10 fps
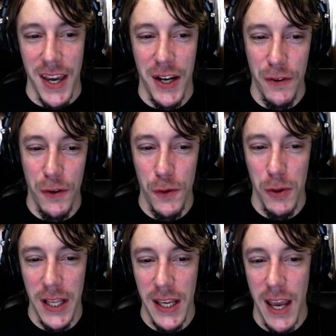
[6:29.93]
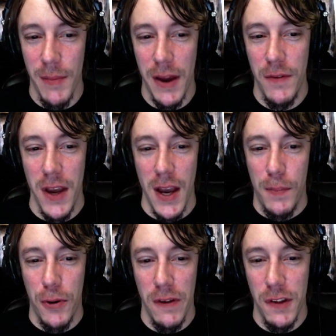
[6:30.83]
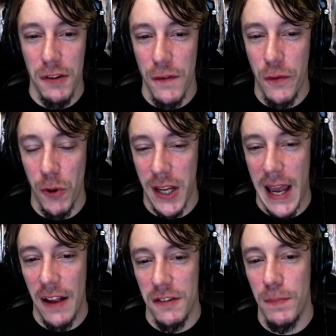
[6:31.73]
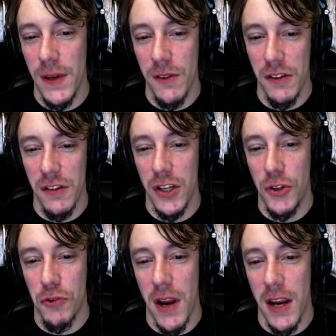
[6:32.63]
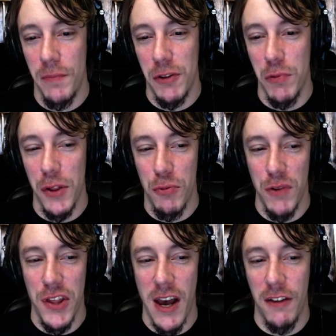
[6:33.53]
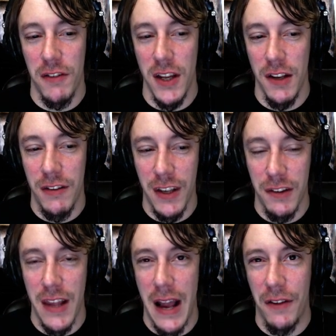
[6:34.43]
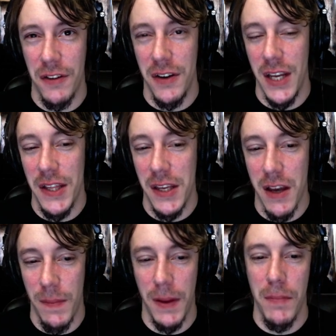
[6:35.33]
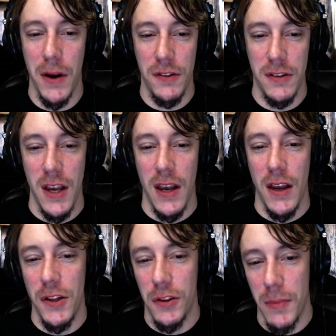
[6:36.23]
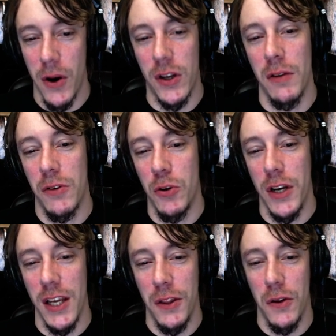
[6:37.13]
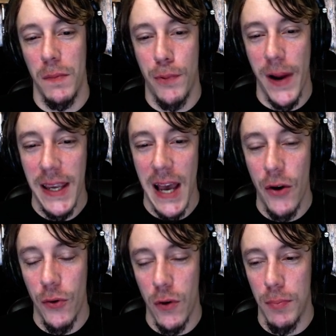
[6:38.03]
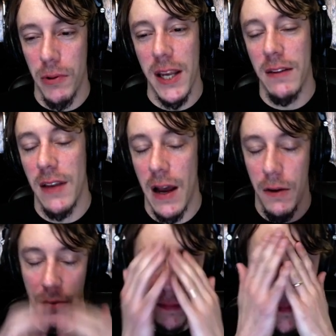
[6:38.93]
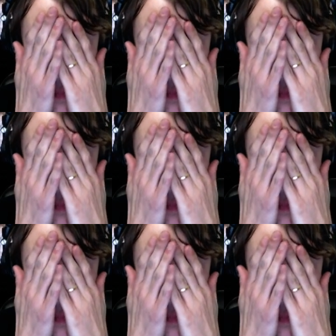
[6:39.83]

In an interview, Lingham had previously forecast BTC to trade between 3,000 and 6,000 in the coming months, and that the market could either break out or break down.